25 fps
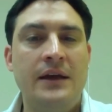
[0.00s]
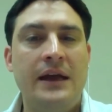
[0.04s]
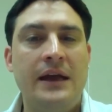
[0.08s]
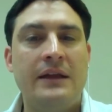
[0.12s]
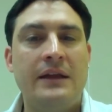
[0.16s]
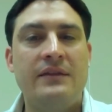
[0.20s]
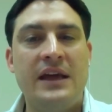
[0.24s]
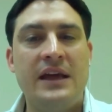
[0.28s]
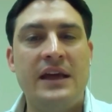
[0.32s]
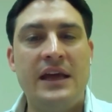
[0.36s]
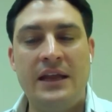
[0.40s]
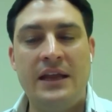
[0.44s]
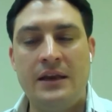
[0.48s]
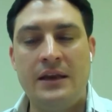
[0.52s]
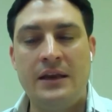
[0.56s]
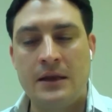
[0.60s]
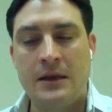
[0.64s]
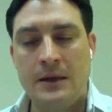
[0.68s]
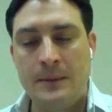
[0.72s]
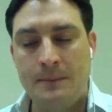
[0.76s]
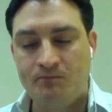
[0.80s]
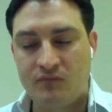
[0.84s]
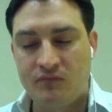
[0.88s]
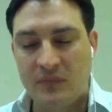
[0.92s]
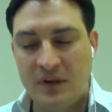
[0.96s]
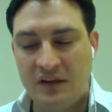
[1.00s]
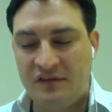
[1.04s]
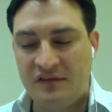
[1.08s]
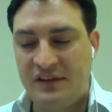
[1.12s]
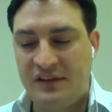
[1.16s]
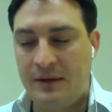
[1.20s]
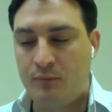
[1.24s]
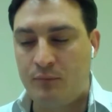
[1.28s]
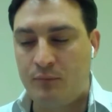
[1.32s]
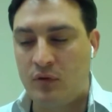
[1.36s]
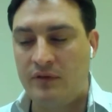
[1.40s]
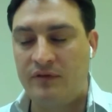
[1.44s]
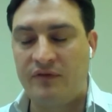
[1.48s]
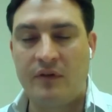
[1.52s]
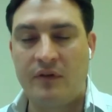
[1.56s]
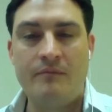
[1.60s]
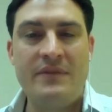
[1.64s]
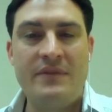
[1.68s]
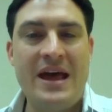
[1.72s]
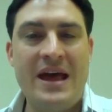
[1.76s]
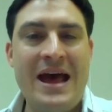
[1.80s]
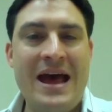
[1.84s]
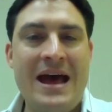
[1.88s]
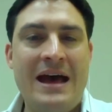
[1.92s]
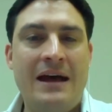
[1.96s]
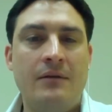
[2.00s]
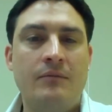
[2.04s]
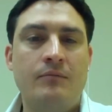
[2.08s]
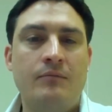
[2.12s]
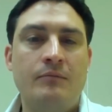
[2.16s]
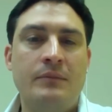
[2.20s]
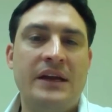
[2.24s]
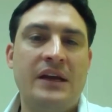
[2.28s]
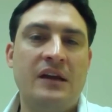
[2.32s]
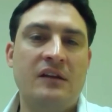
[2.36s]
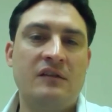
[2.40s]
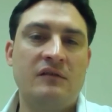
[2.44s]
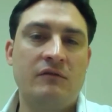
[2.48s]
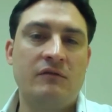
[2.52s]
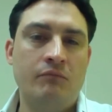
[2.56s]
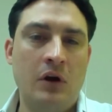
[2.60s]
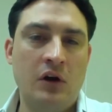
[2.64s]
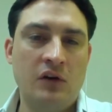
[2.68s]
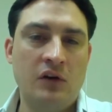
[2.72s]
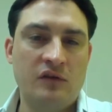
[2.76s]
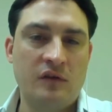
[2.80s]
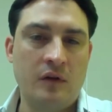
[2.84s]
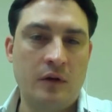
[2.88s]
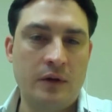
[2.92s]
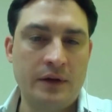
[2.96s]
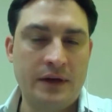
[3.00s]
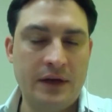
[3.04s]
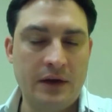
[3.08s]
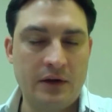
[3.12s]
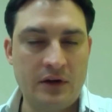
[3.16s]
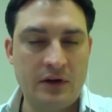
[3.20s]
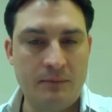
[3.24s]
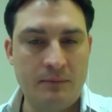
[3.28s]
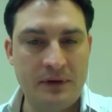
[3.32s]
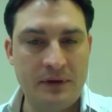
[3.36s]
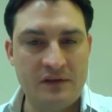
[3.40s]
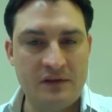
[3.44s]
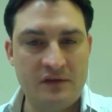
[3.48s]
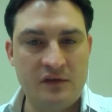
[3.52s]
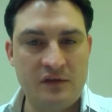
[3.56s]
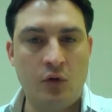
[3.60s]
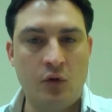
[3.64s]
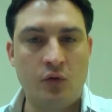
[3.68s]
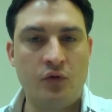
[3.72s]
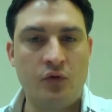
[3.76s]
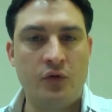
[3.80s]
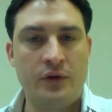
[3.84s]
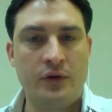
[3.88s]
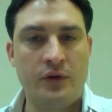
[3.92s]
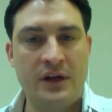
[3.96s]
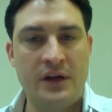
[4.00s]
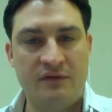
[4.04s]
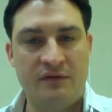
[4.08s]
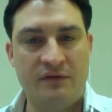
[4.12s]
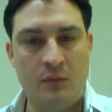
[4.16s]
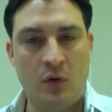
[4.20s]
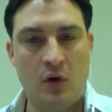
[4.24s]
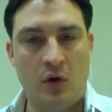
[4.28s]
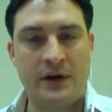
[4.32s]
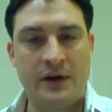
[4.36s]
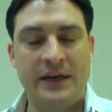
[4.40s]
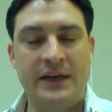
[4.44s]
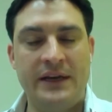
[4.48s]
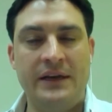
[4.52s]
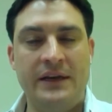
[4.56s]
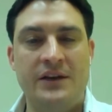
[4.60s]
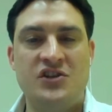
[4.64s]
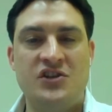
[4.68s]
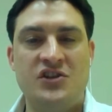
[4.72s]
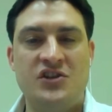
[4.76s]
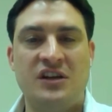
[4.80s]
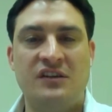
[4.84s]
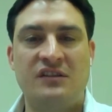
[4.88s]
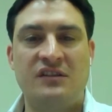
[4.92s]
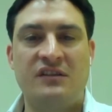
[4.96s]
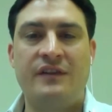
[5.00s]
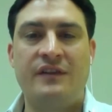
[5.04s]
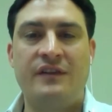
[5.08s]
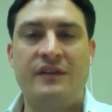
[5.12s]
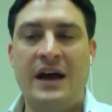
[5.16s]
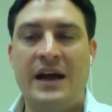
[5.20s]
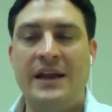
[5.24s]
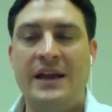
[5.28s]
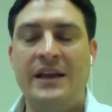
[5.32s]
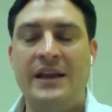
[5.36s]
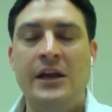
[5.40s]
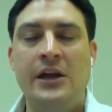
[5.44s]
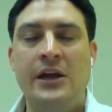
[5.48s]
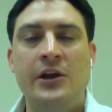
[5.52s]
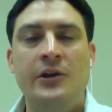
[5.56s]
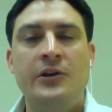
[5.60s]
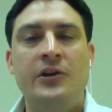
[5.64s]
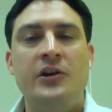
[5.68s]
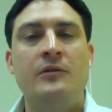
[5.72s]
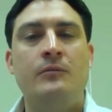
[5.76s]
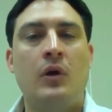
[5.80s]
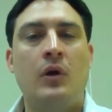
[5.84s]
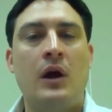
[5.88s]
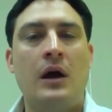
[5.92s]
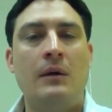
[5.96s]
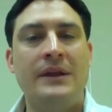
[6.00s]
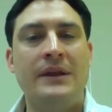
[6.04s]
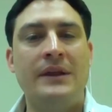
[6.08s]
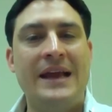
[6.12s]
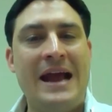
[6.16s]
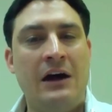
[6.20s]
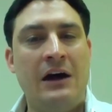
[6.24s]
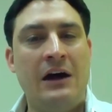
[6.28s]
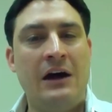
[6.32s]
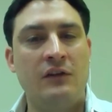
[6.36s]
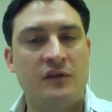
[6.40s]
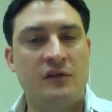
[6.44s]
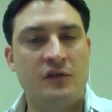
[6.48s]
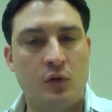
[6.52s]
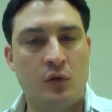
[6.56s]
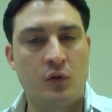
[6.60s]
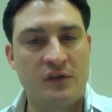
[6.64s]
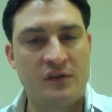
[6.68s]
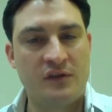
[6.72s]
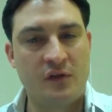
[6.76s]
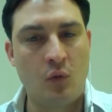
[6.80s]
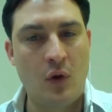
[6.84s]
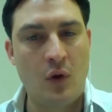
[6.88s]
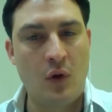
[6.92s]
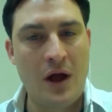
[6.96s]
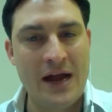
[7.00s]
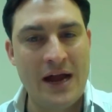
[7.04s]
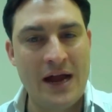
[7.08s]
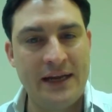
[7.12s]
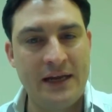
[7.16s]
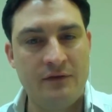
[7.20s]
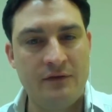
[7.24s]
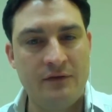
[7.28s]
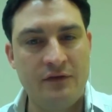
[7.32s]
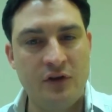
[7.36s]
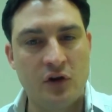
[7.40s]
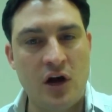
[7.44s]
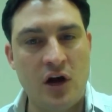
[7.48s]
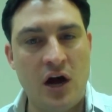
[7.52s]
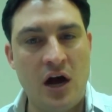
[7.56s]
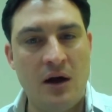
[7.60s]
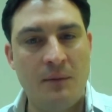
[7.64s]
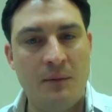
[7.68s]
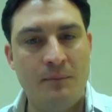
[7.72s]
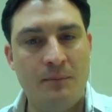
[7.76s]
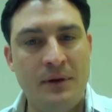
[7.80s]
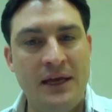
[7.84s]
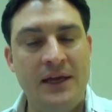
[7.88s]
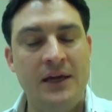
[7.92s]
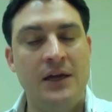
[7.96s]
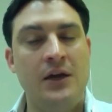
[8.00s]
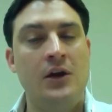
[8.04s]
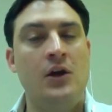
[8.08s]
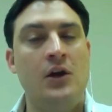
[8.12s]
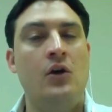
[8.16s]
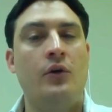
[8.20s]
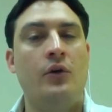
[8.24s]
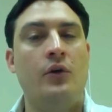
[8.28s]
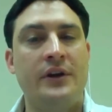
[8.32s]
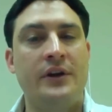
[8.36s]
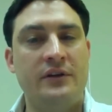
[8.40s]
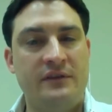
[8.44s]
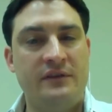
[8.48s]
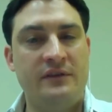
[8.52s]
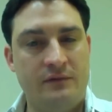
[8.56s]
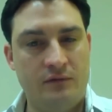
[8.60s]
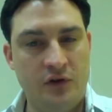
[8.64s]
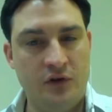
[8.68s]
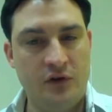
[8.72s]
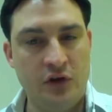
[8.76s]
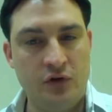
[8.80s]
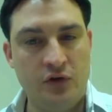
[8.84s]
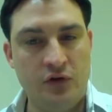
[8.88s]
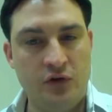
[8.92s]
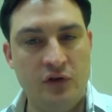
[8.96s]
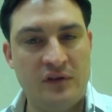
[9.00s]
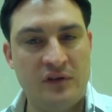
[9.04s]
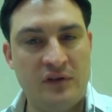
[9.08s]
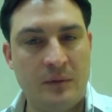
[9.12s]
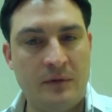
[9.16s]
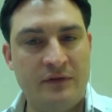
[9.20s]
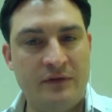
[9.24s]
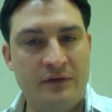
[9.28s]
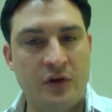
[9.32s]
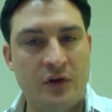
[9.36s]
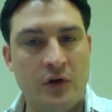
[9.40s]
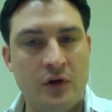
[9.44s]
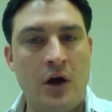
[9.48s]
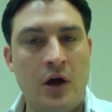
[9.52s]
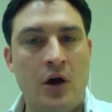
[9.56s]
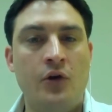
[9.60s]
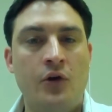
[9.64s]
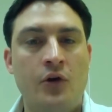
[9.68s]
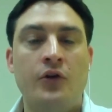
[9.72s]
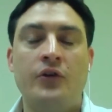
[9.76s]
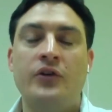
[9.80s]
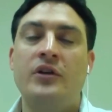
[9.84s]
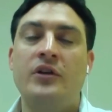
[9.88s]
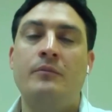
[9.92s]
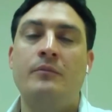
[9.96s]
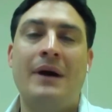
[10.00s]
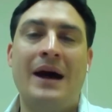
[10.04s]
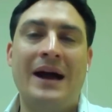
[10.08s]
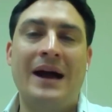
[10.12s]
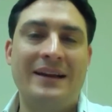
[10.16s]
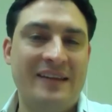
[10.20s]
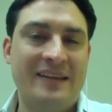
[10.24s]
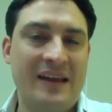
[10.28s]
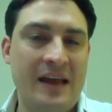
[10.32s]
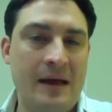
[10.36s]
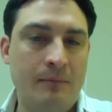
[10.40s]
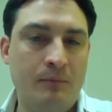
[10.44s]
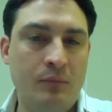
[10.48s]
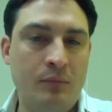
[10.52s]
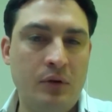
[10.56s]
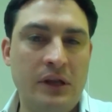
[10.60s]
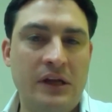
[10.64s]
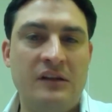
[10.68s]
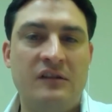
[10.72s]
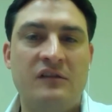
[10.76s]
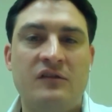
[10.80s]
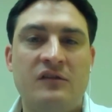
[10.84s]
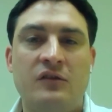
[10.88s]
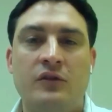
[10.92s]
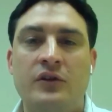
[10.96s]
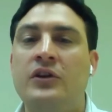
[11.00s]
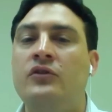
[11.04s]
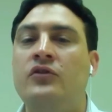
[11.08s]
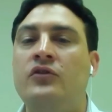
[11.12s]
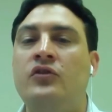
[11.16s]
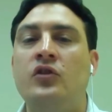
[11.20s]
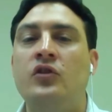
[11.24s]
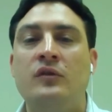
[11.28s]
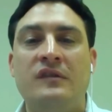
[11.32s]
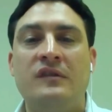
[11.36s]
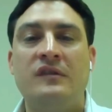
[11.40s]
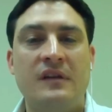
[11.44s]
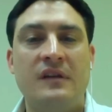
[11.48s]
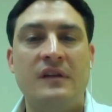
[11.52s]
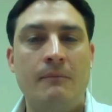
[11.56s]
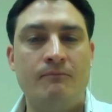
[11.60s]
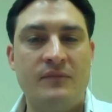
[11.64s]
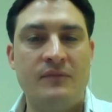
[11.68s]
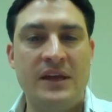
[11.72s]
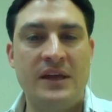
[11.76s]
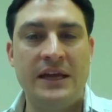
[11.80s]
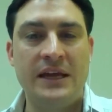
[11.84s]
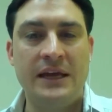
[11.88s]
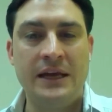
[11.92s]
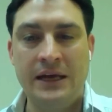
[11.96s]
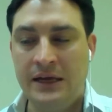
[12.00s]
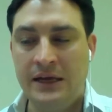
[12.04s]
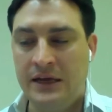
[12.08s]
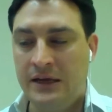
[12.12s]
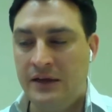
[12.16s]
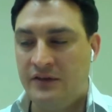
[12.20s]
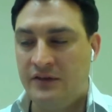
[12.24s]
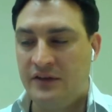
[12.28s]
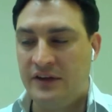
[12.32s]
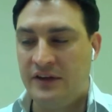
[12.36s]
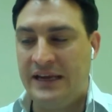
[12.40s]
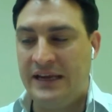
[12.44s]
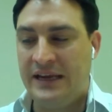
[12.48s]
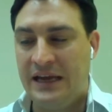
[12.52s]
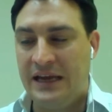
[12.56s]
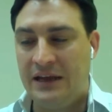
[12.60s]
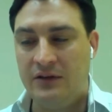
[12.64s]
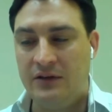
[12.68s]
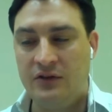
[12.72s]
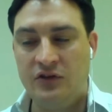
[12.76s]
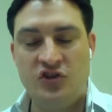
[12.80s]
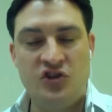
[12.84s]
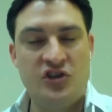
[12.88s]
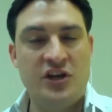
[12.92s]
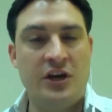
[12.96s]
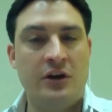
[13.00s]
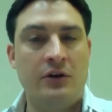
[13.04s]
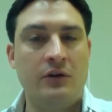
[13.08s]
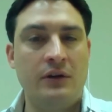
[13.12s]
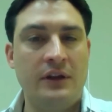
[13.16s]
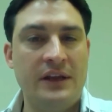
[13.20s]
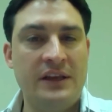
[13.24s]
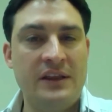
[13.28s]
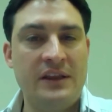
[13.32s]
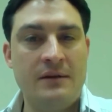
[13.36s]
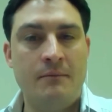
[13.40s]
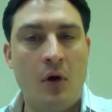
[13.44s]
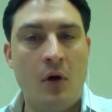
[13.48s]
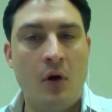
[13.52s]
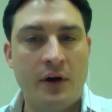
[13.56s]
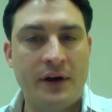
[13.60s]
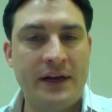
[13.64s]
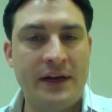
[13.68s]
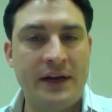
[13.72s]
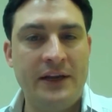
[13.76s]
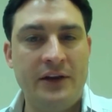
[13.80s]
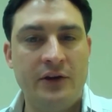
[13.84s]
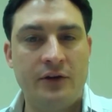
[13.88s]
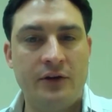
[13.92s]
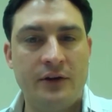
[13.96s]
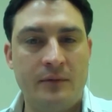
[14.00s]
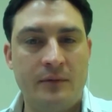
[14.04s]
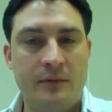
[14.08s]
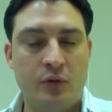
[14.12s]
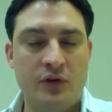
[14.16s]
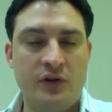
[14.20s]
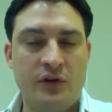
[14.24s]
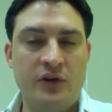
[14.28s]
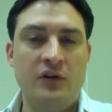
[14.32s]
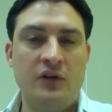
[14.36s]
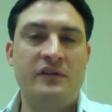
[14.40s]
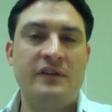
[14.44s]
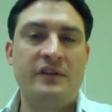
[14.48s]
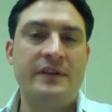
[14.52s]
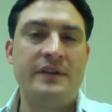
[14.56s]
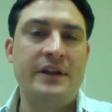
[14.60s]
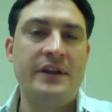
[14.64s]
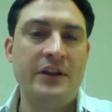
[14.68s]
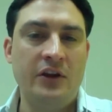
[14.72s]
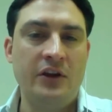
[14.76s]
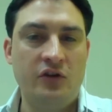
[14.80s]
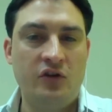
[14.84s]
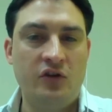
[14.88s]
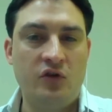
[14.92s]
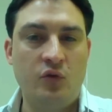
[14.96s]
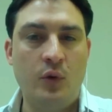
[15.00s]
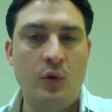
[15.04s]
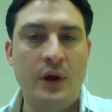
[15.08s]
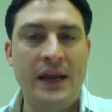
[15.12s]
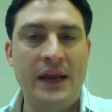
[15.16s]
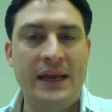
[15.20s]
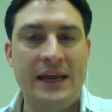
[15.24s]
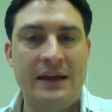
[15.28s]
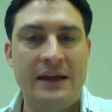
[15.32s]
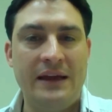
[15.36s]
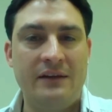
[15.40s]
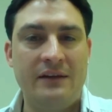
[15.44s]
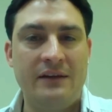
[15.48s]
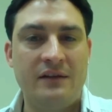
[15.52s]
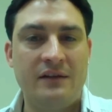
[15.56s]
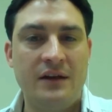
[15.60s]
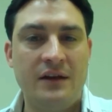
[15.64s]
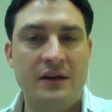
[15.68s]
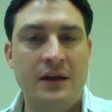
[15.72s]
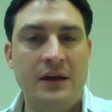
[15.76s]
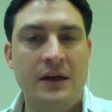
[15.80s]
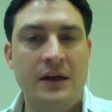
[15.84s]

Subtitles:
And then separate from that, because most lawn care companies don't do enough marketing to justify it, you'd probably outsource the writing of your copy, or you'd do some of your own, or you'd buy templates, or you do something to get generally the marketing you're going to produce, and then you tweak it.